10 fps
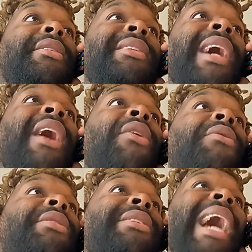
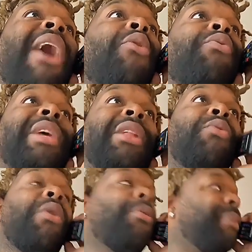Y'all really
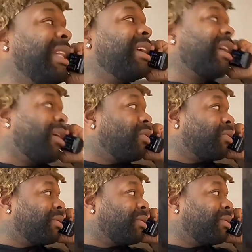want me to go?